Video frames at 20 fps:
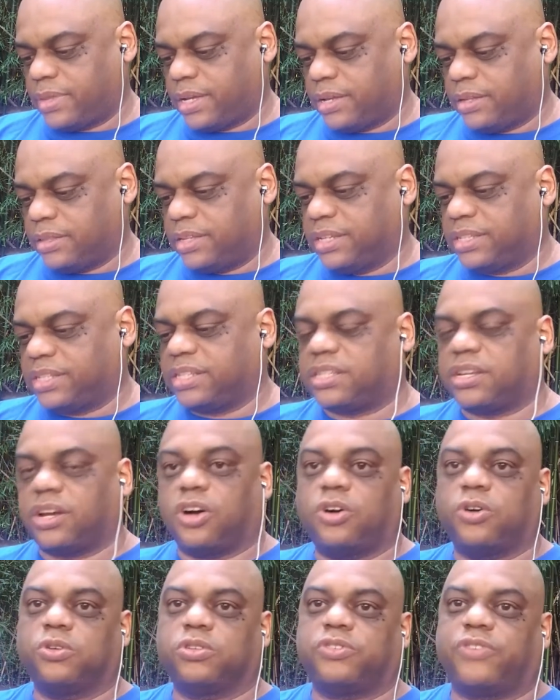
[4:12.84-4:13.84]
This is the
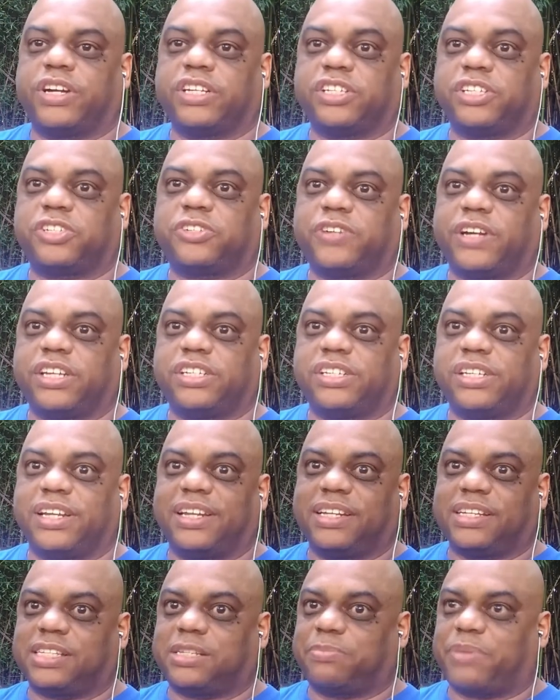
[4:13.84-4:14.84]
old registration that
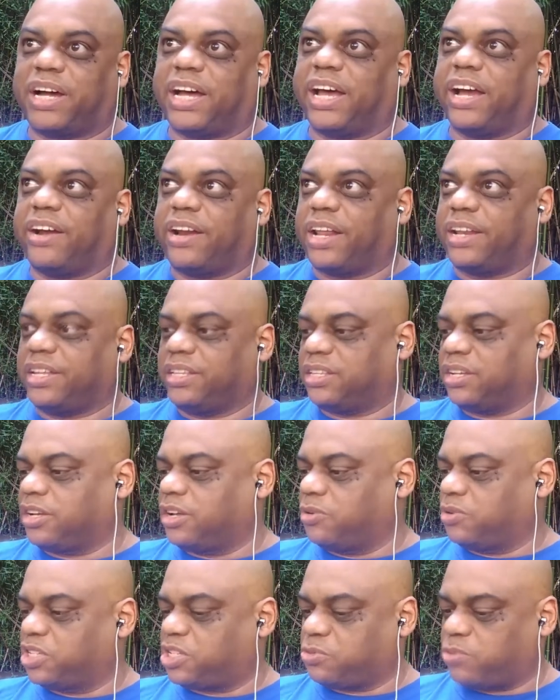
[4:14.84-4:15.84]
expired. I need to
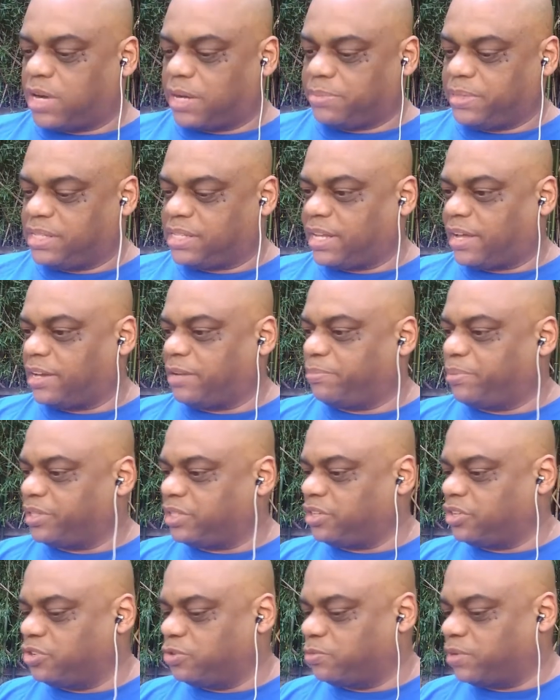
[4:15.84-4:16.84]
go and swap this out and put
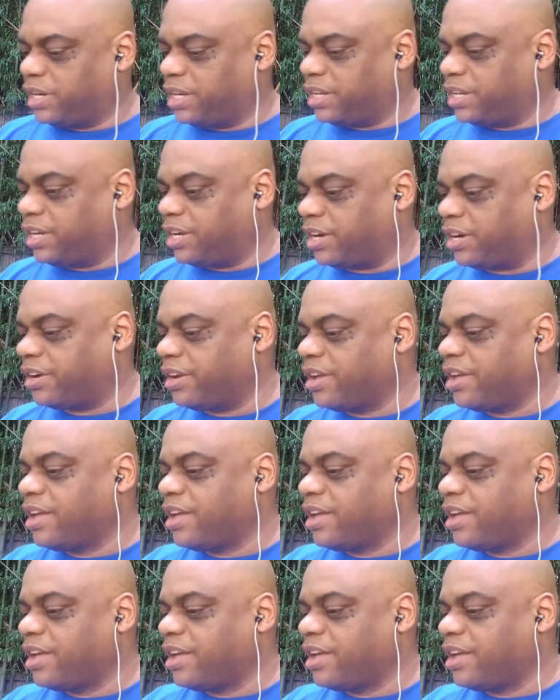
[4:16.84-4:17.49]
the new one in here.